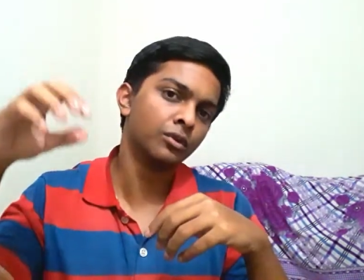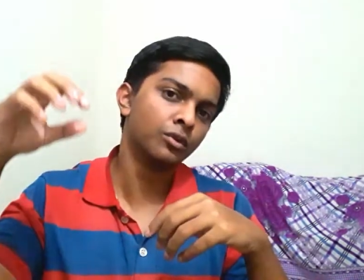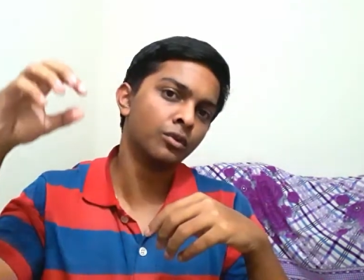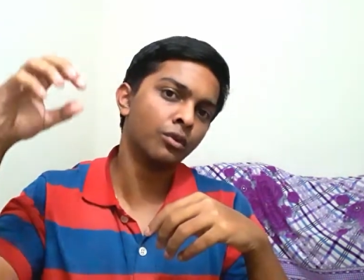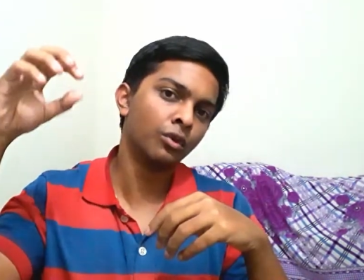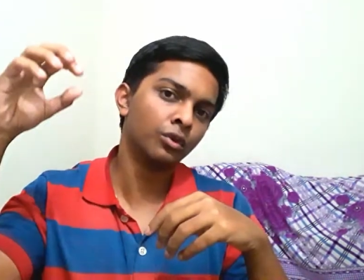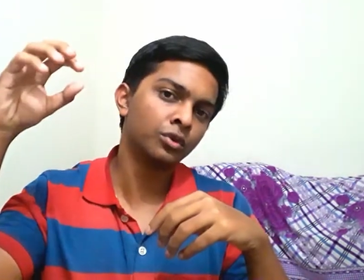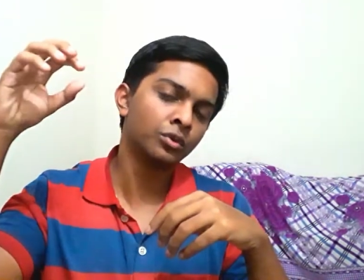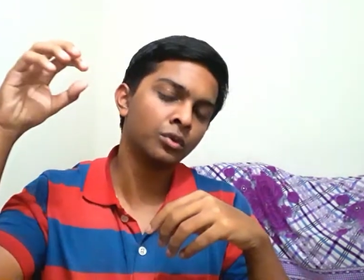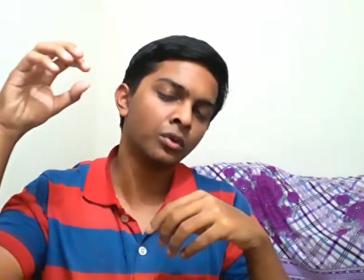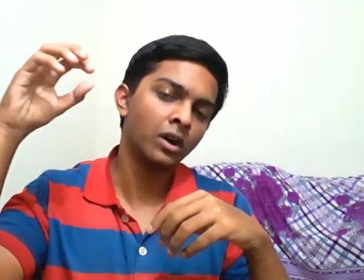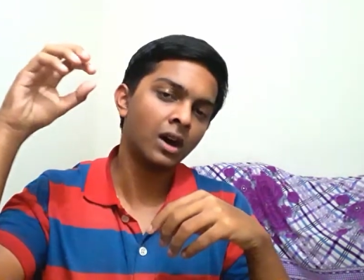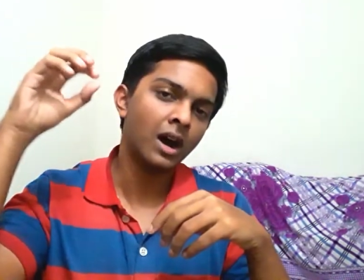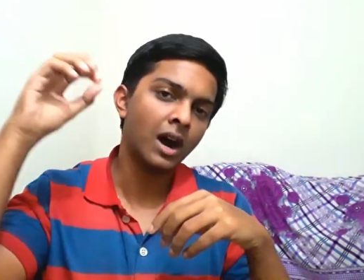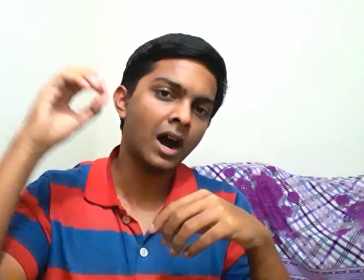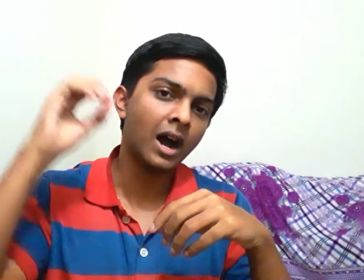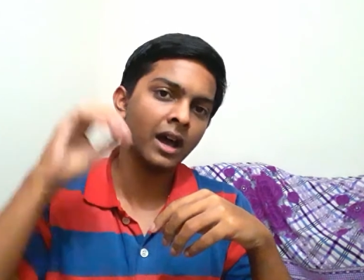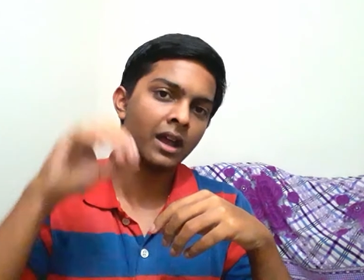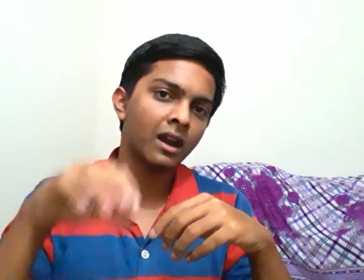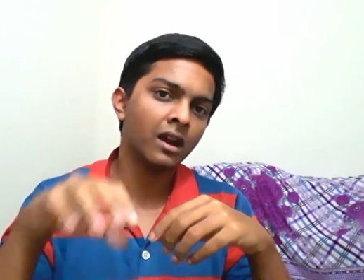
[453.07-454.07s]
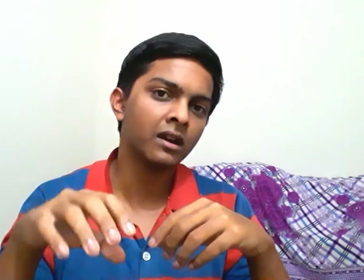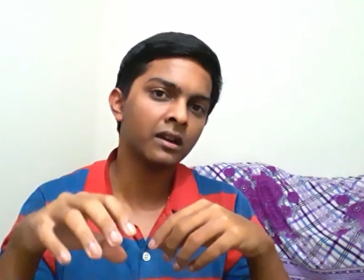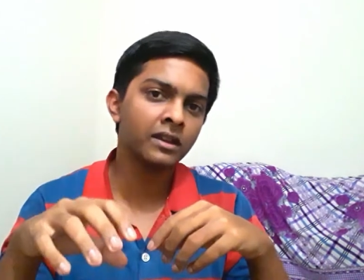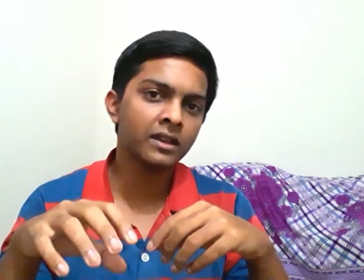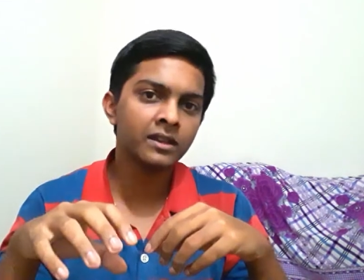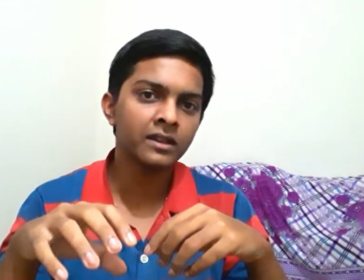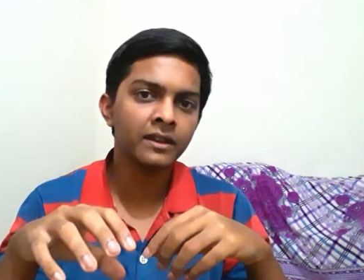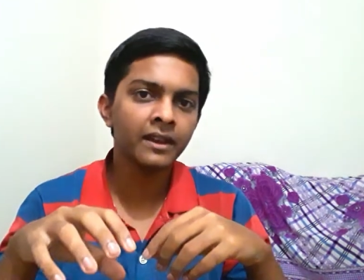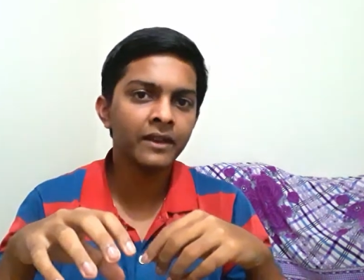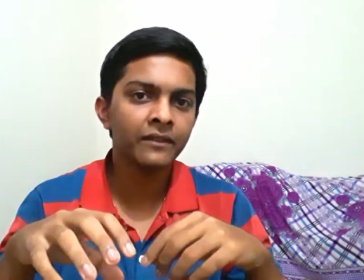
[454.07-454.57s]
go through a
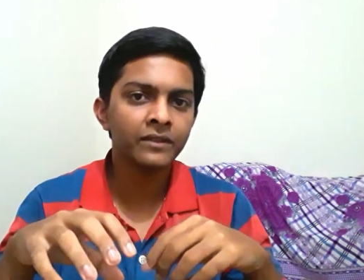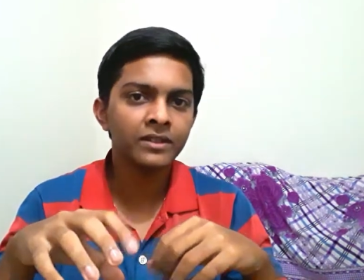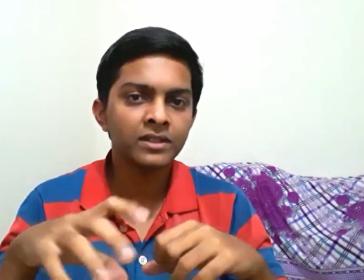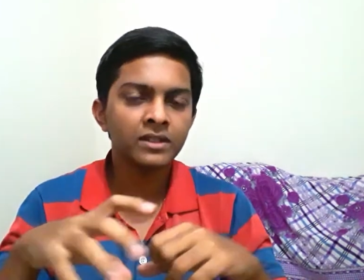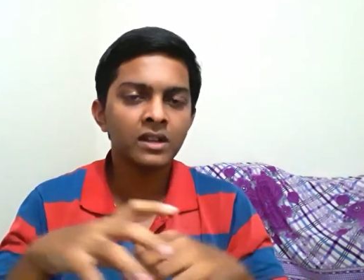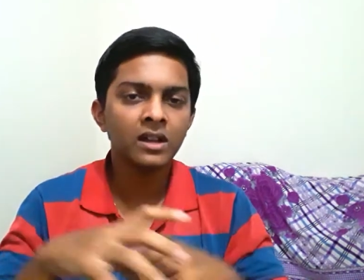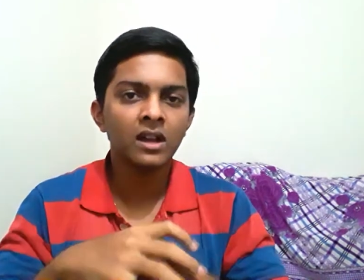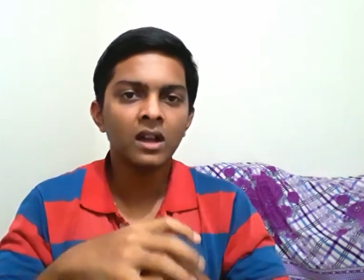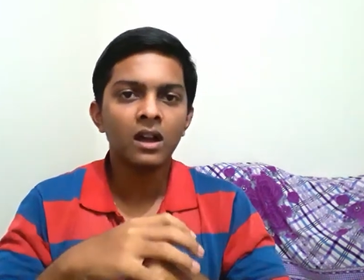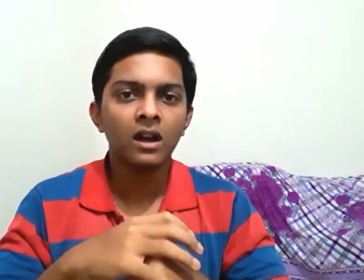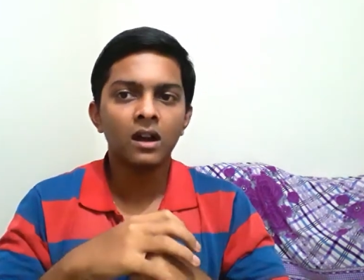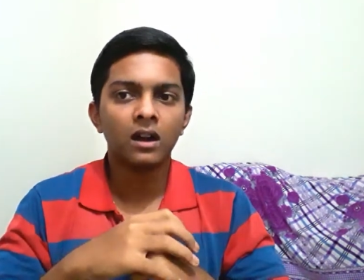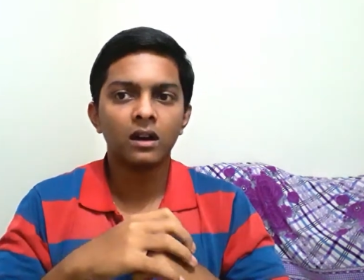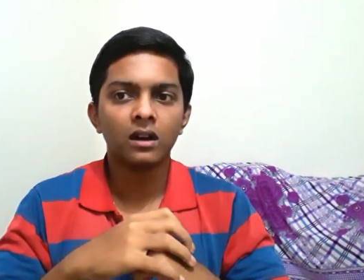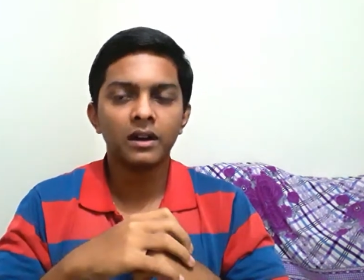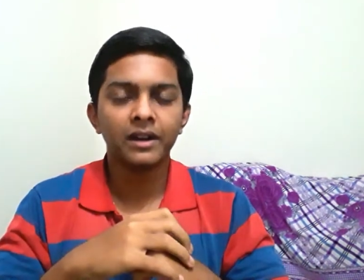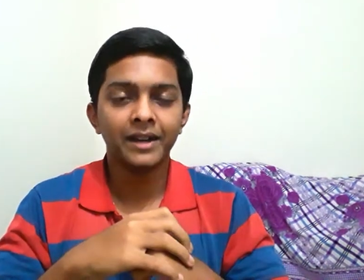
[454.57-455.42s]
hierarchy level uh,